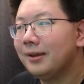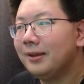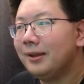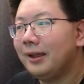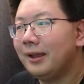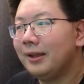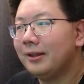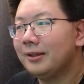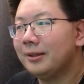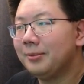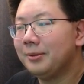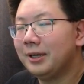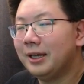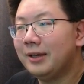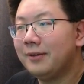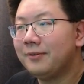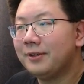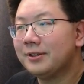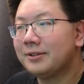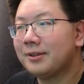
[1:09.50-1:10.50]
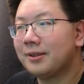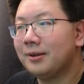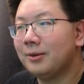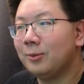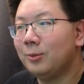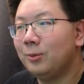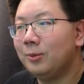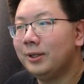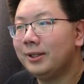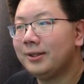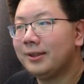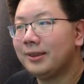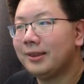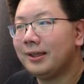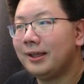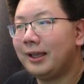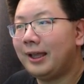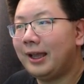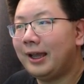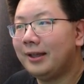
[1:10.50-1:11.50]
And WF is the
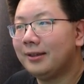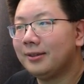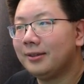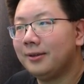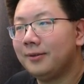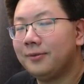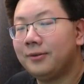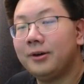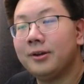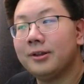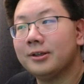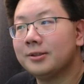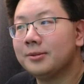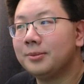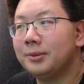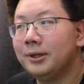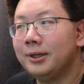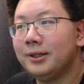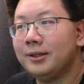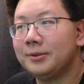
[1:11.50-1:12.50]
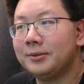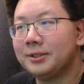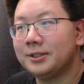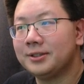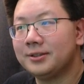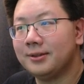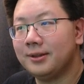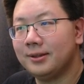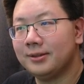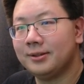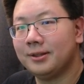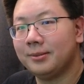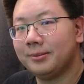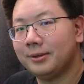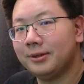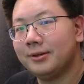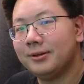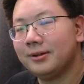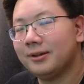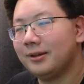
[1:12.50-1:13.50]
width at the furthest point, which is this
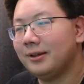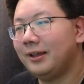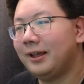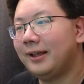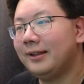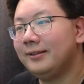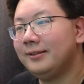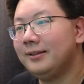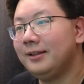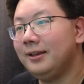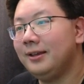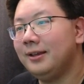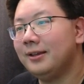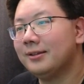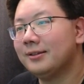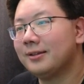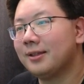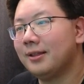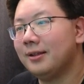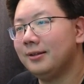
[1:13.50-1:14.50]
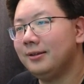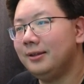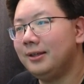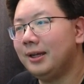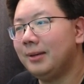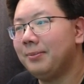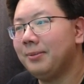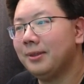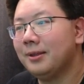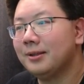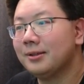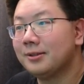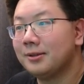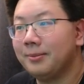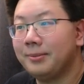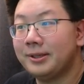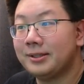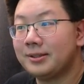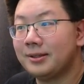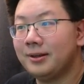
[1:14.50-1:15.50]
number. And D is the depth, so
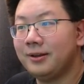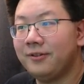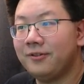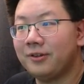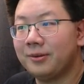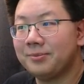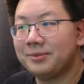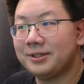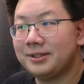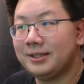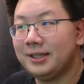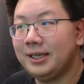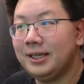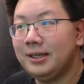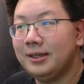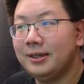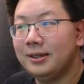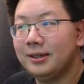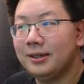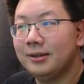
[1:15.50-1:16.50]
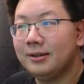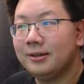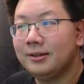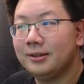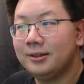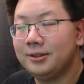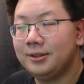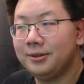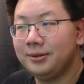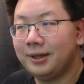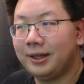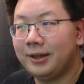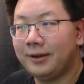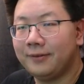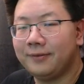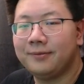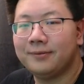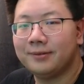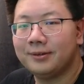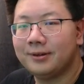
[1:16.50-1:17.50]
basically from C to
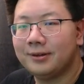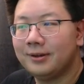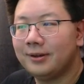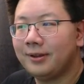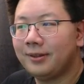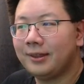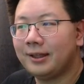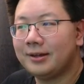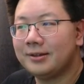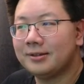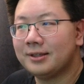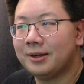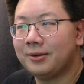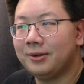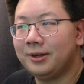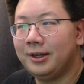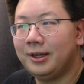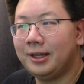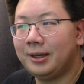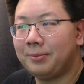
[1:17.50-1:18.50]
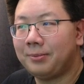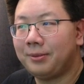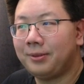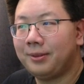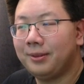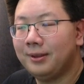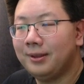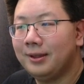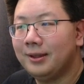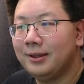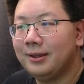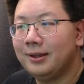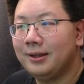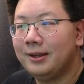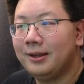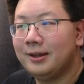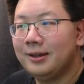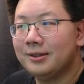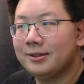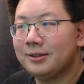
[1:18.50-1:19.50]
F. That is our depth.
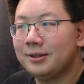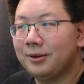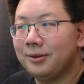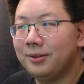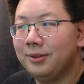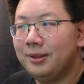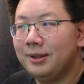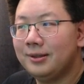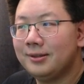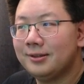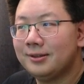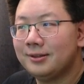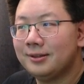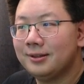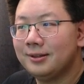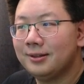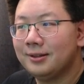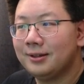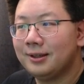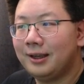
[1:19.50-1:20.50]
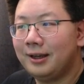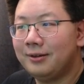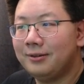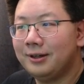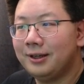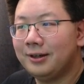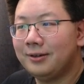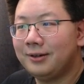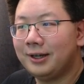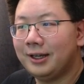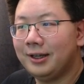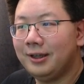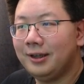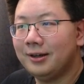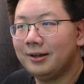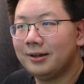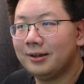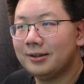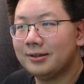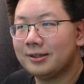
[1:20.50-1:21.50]
So this area right
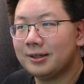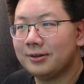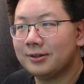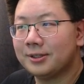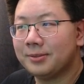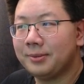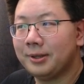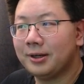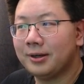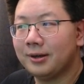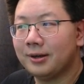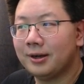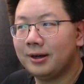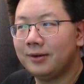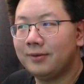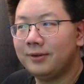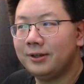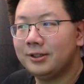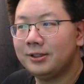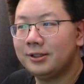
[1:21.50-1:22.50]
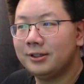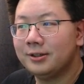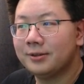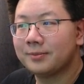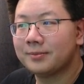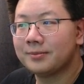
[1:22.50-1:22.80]
here is our speaker coverage.